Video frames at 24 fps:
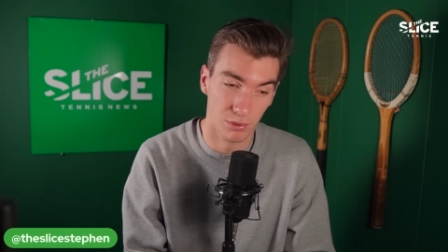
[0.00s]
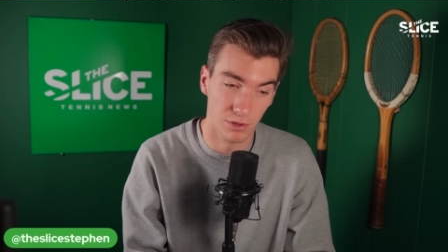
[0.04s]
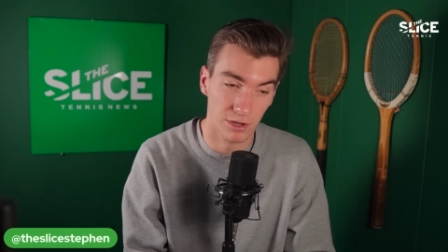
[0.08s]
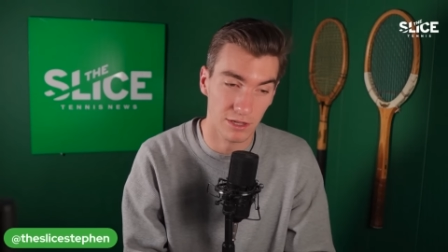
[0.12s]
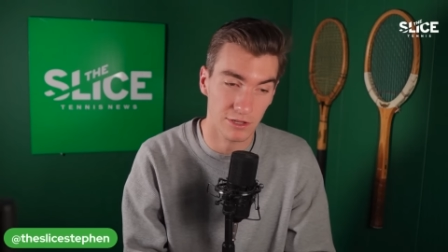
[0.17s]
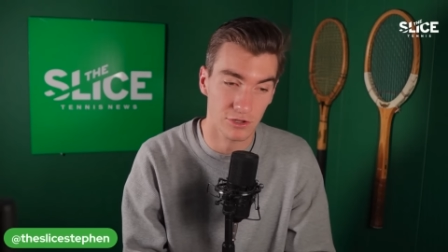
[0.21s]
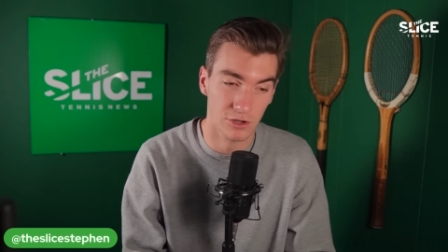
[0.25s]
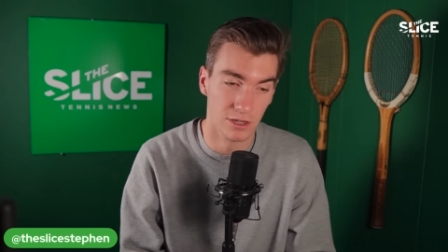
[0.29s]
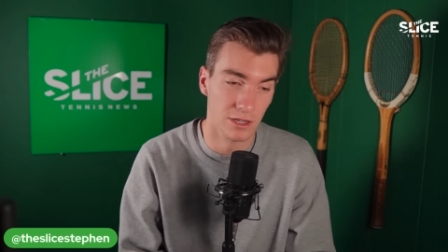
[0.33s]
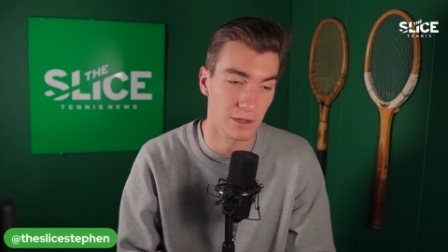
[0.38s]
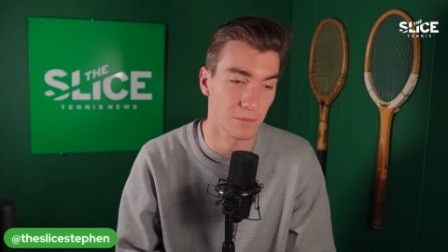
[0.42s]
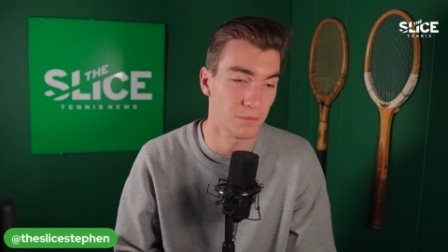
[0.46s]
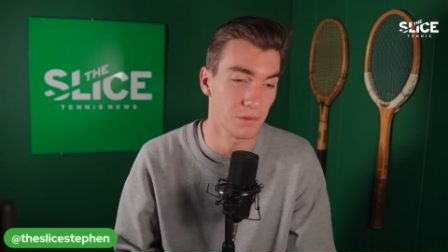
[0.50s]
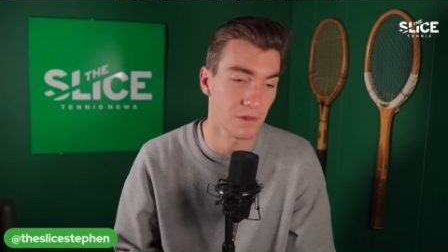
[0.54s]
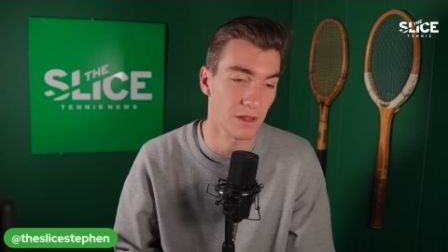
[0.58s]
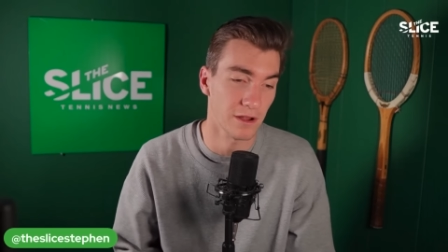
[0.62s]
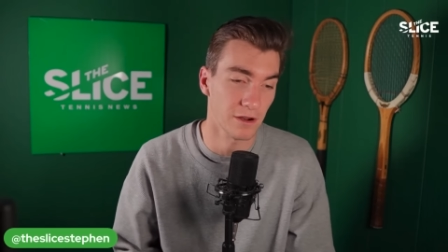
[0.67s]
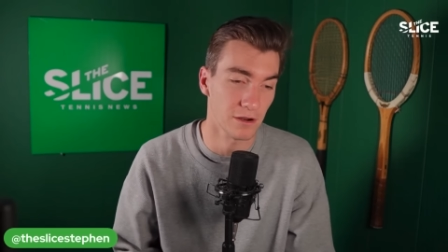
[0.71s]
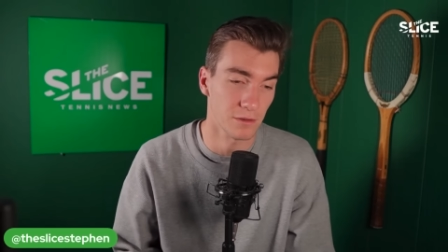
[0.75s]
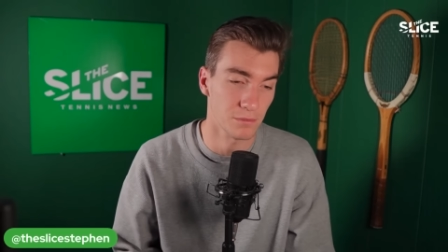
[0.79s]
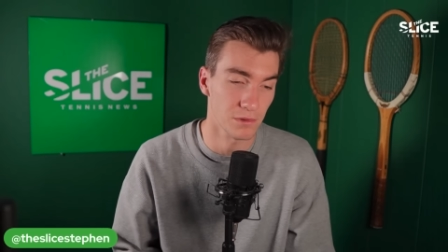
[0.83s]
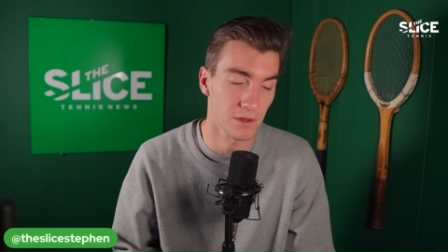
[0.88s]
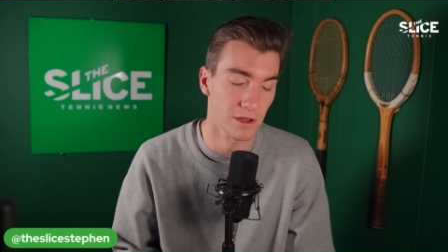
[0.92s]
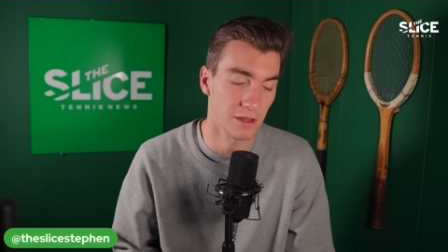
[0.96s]
pretty tricky
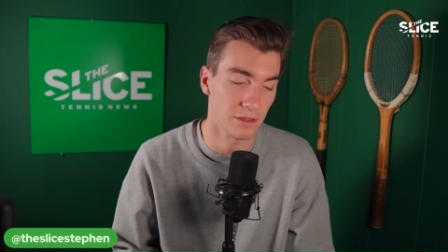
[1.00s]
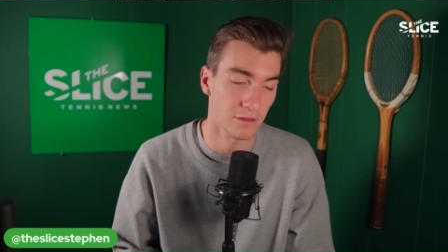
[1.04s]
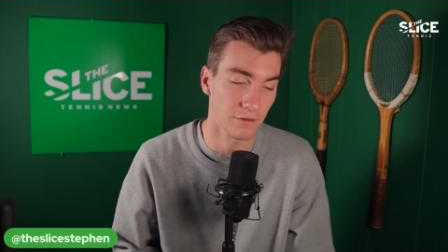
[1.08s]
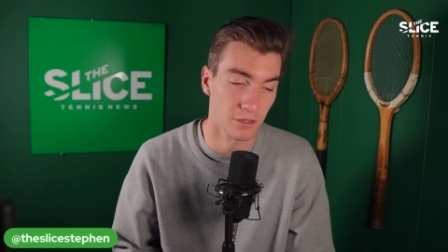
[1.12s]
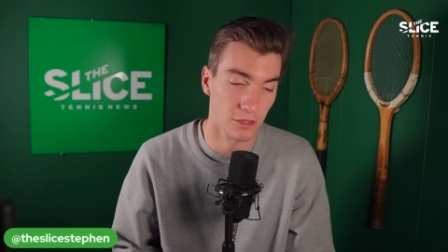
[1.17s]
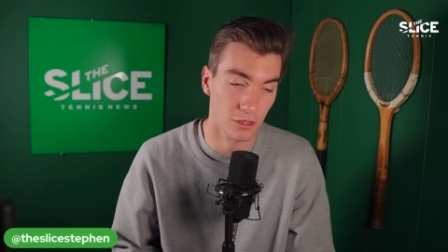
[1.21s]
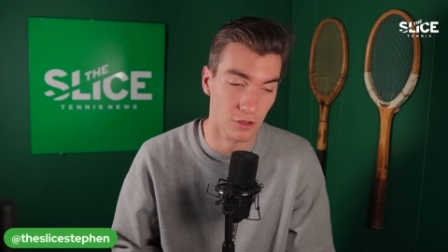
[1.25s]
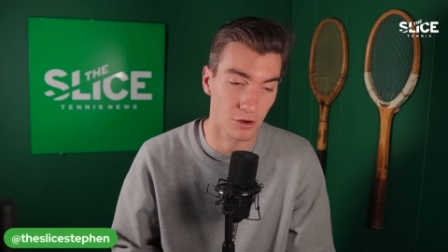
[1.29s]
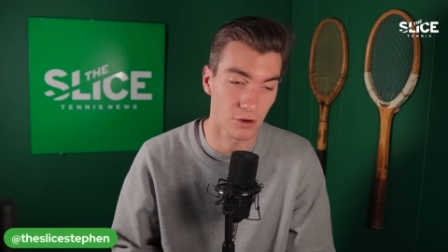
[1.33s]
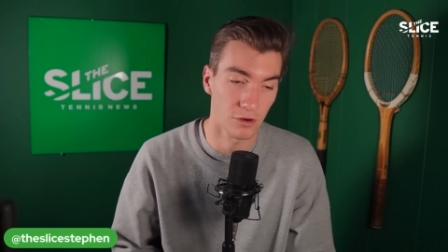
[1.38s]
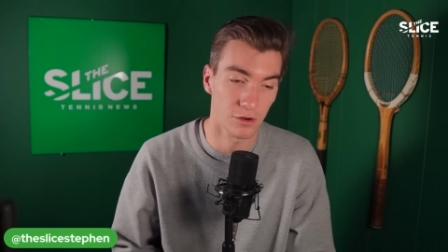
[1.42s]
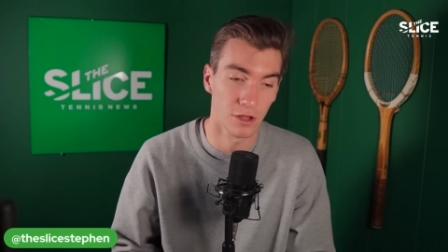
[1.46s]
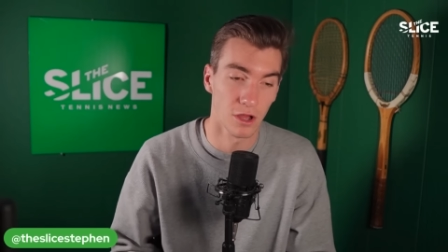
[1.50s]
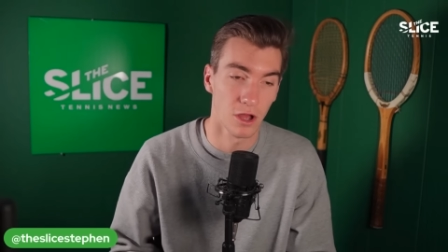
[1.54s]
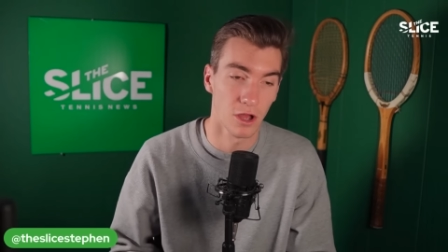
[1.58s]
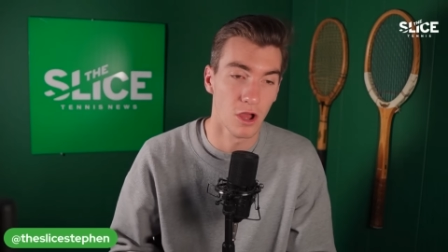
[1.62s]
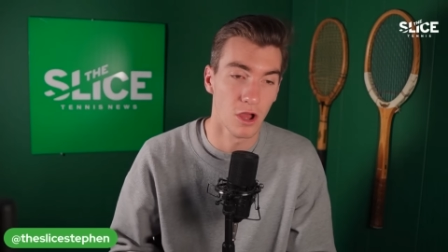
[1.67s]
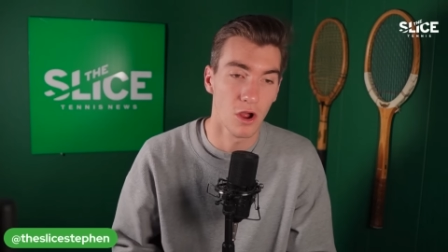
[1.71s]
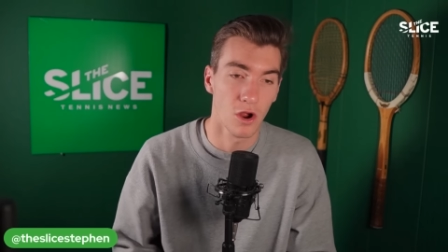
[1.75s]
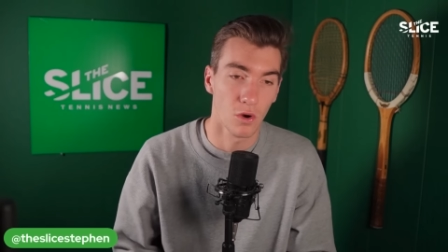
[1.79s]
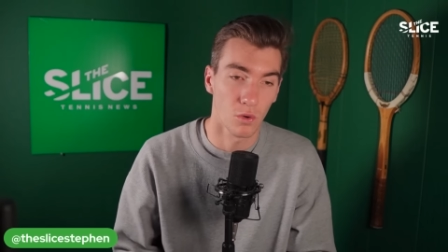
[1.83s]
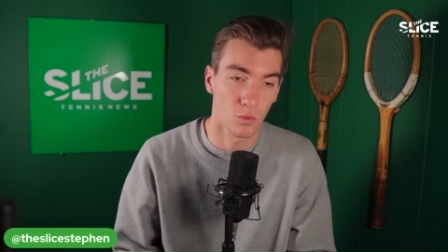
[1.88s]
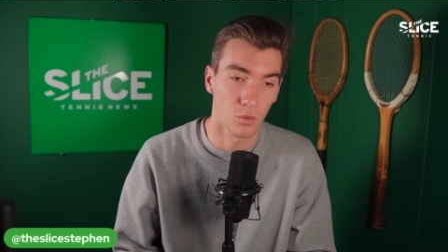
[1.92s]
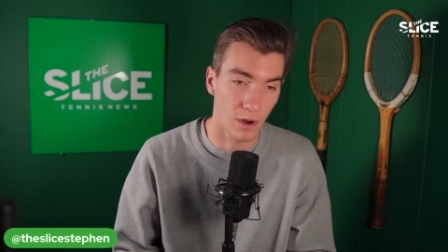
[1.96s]
player to play in a third
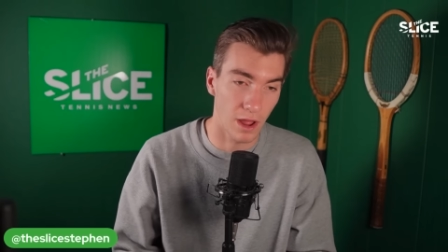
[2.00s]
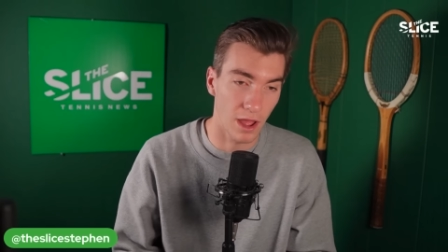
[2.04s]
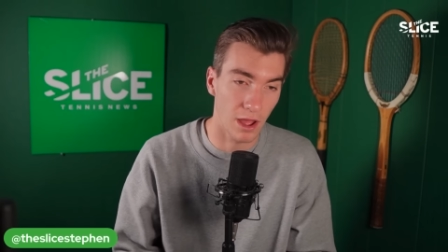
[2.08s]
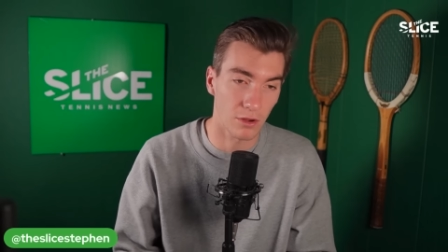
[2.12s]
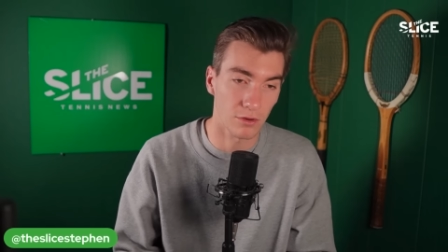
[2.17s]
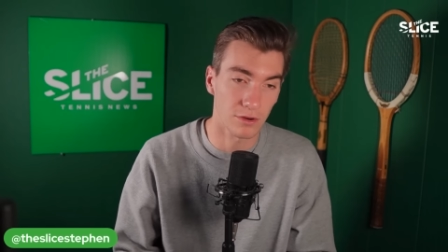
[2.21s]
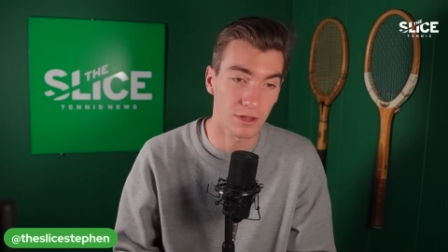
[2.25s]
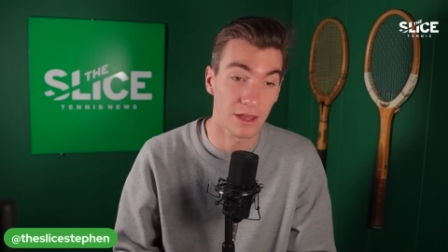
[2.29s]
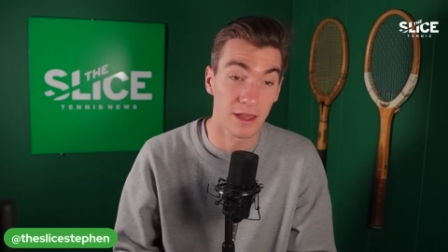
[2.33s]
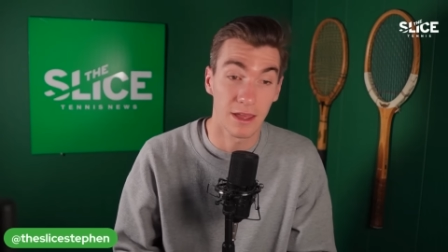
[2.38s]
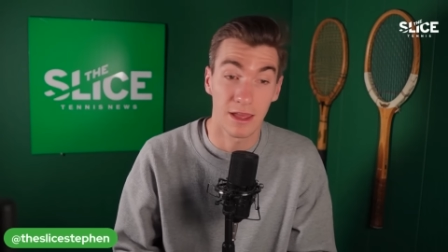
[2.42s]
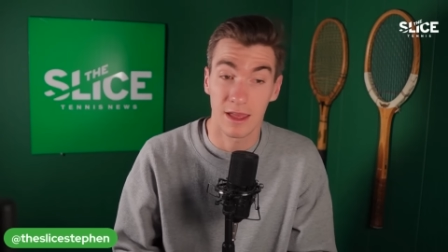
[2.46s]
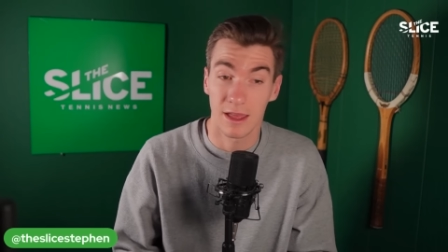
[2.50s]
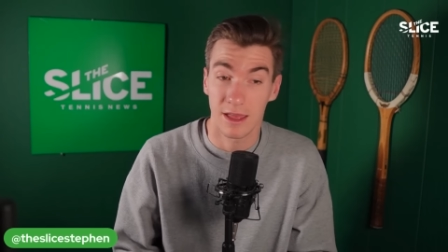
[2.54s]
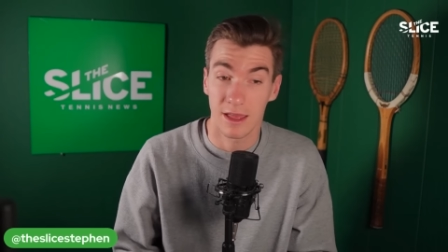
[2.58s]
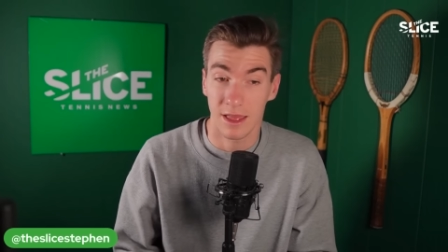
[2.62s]
round,